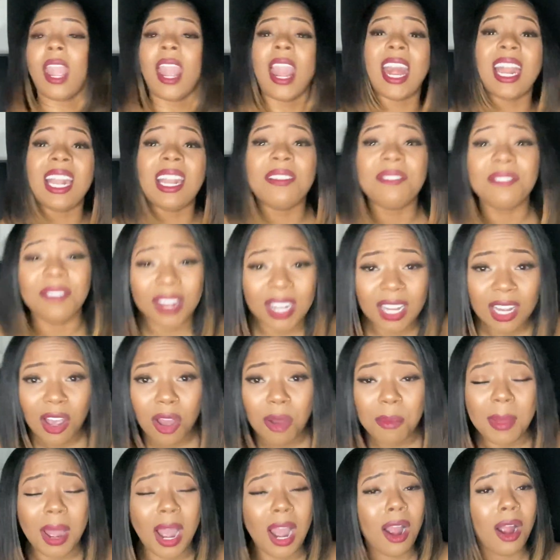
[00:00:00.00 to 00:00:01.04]
In the video,
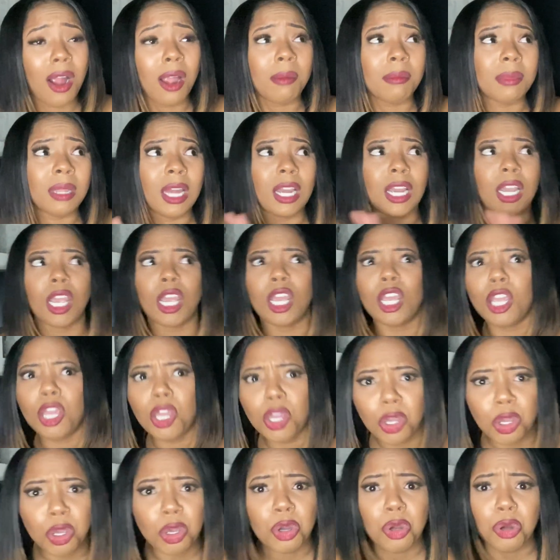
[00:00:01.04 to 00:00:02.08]
my arm looked
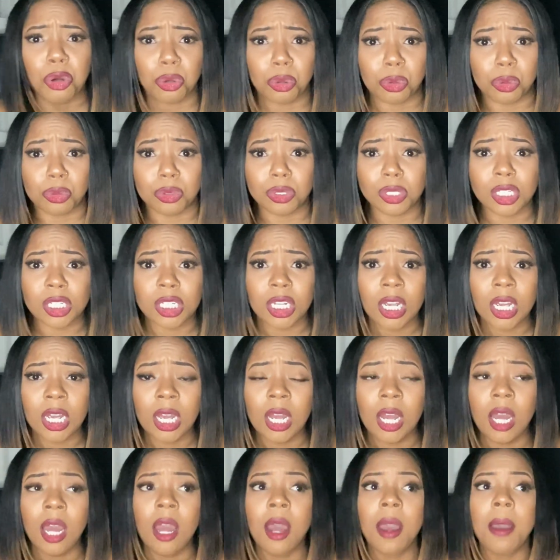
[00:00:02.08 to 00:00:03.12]
huge.
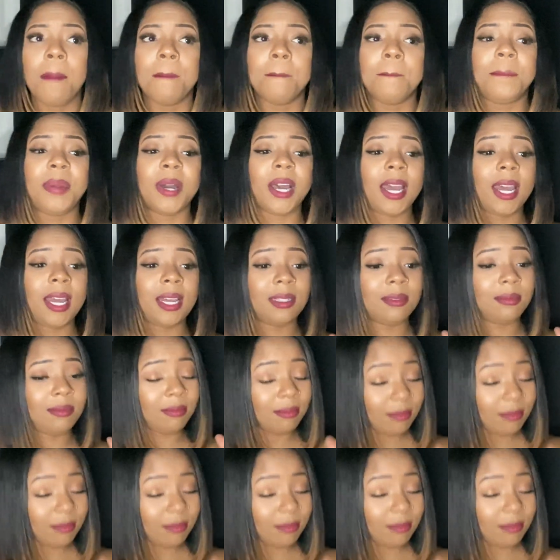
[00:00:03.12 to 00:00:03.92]
But